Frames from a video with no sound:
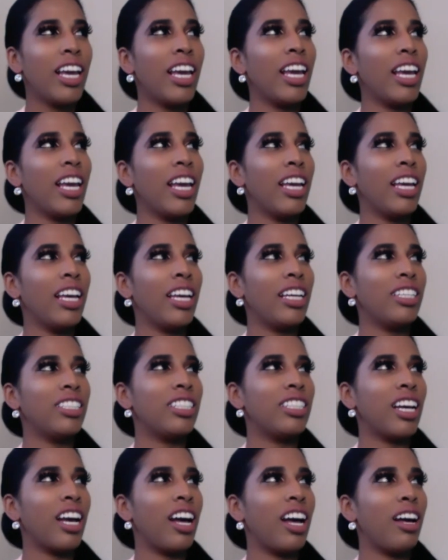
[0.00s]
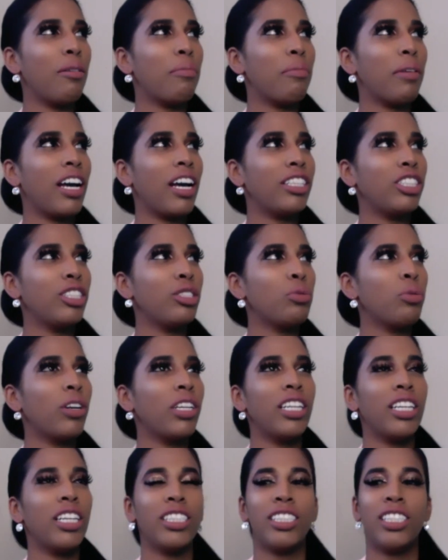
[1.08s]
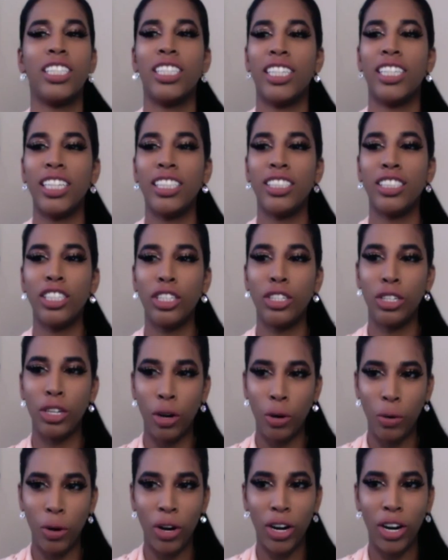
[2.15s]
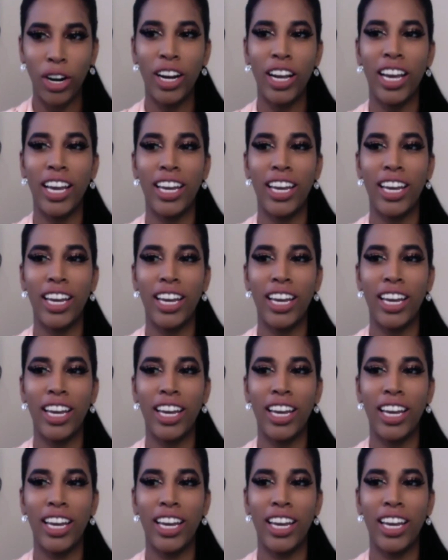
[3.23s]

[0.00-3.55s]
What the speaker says: And I just wanted us to get to know her,